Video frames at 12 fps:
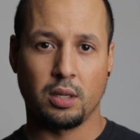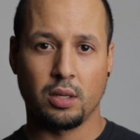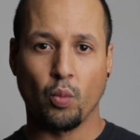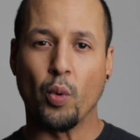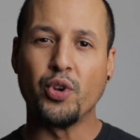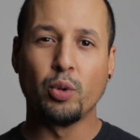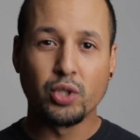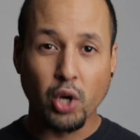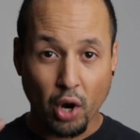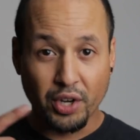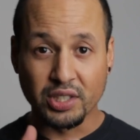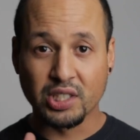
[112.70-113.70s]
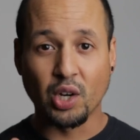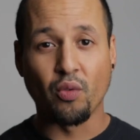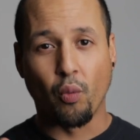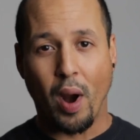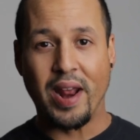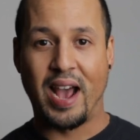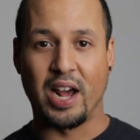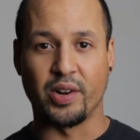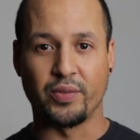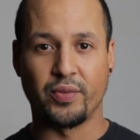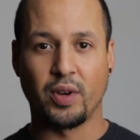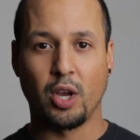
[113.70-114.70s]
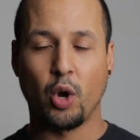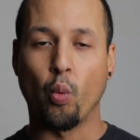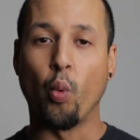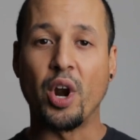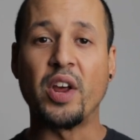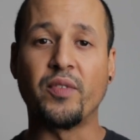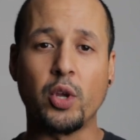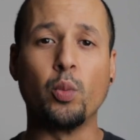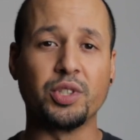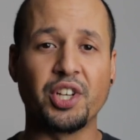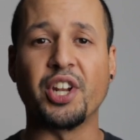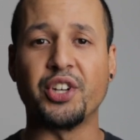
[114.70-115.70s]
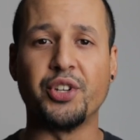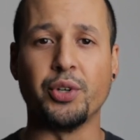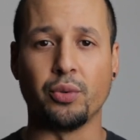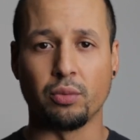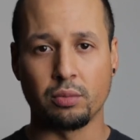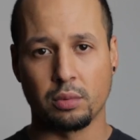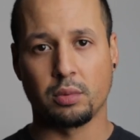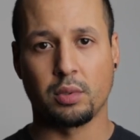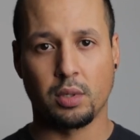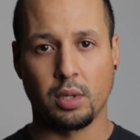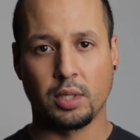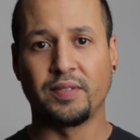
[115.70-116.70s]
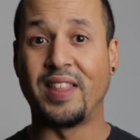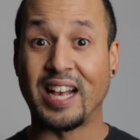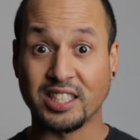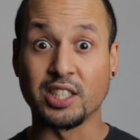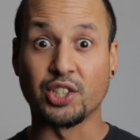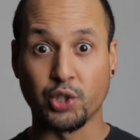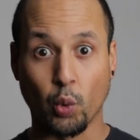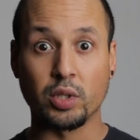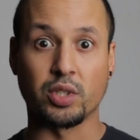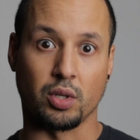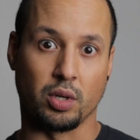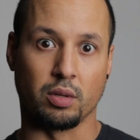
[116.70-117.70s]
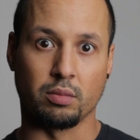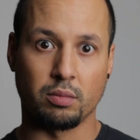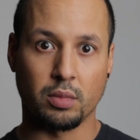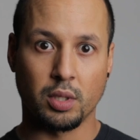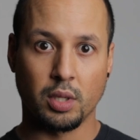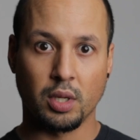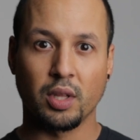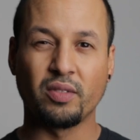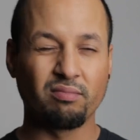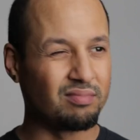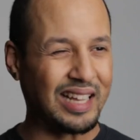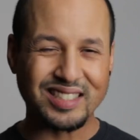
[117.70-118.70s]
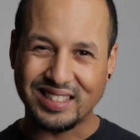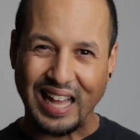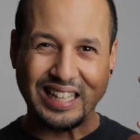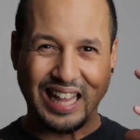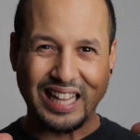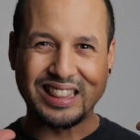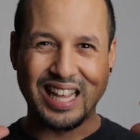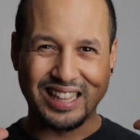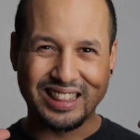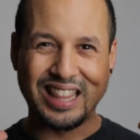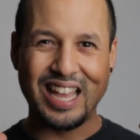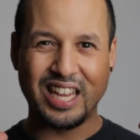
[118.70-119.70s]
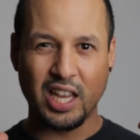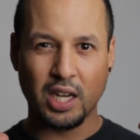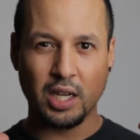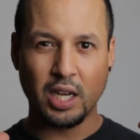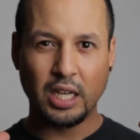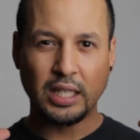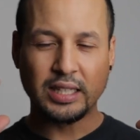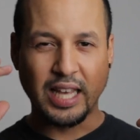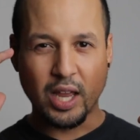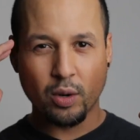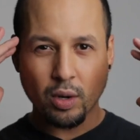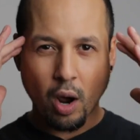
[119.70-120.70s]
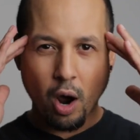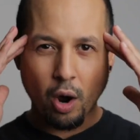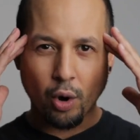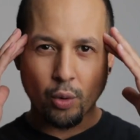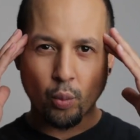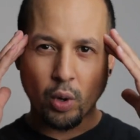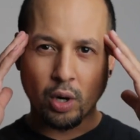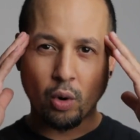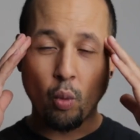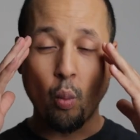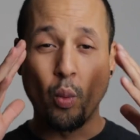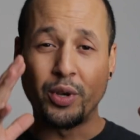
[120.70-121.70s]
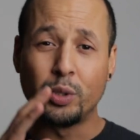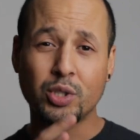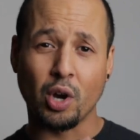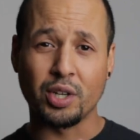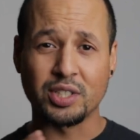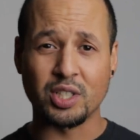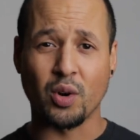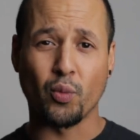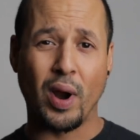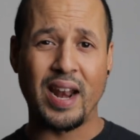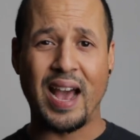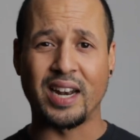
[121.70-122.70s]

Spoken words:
When you talk yourself right out of whatever you was going to do. That's the short term. That's like that thinking that, oh, well, when you talk yourself right out